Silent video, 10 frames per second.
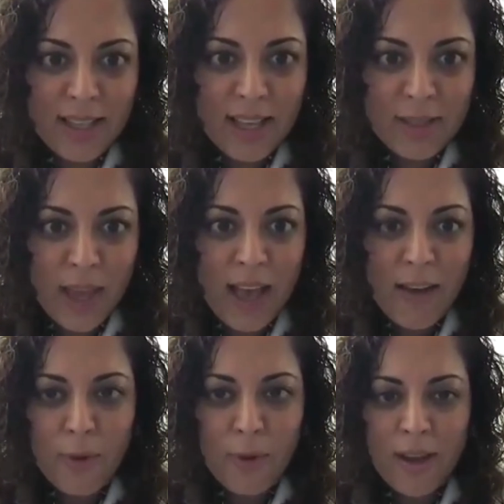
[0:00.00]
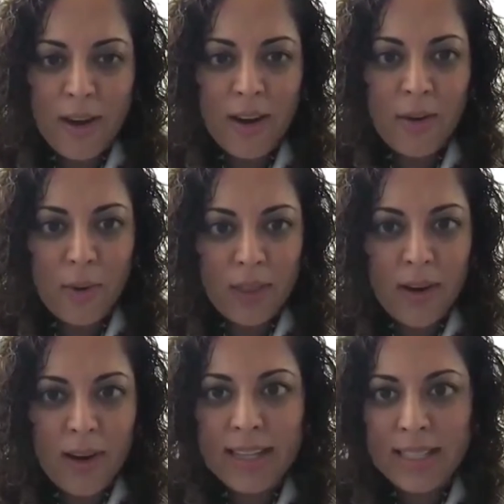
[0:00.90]
as we have with our
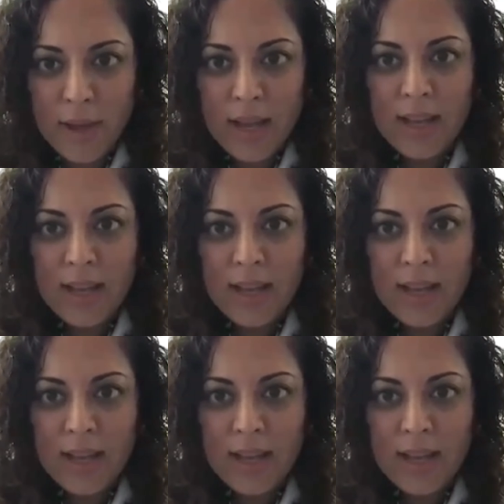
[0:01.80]
eczema